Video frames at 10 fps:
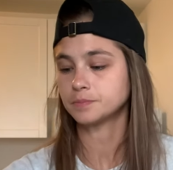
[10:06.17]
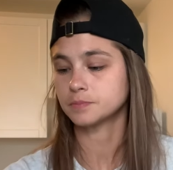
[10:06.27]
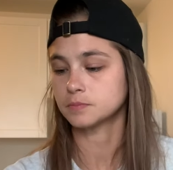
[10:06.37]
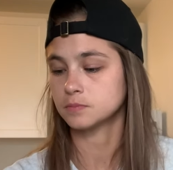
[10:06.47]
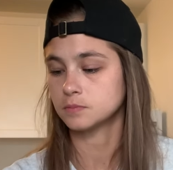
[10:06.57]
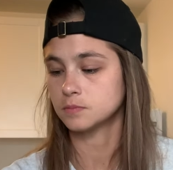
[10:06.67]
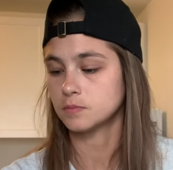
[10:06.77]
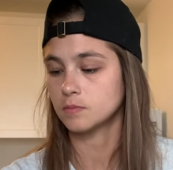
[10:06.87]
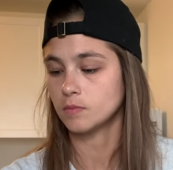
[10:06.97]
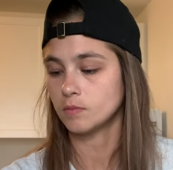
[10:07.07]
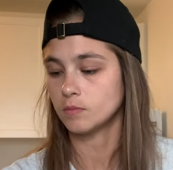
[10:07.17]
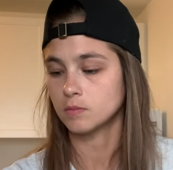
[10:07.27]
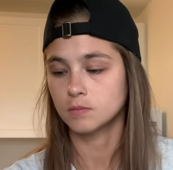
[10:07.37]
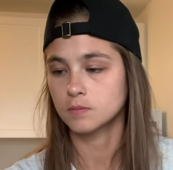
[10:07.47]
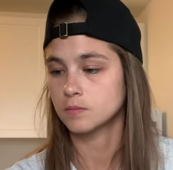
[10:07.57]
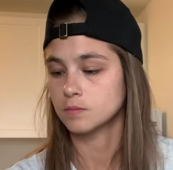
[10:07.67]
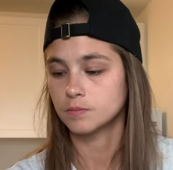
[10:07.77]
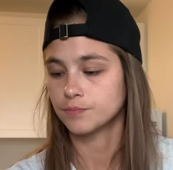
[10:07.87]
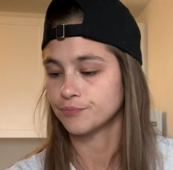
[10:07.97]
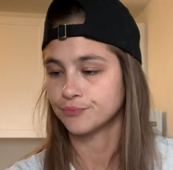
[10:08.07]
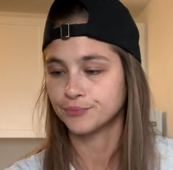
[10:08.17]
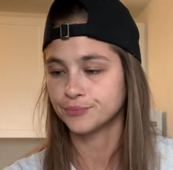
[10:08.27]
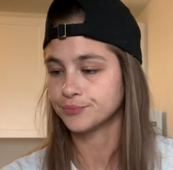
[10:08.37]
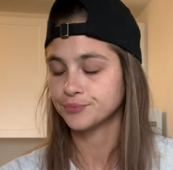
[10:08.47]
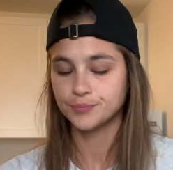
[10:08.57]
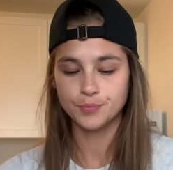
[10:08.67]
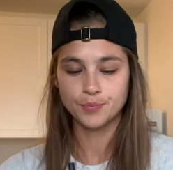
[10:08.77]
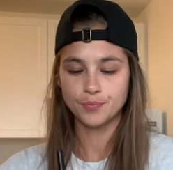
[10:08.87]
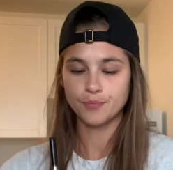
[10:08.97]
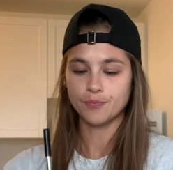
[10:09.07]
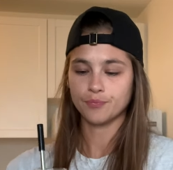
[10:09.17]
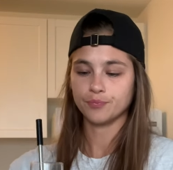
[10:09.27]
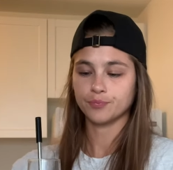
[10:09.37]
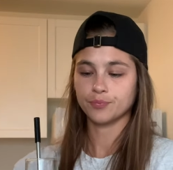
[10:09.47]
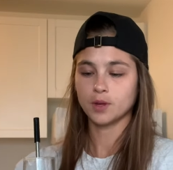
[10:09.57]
Nothing is said.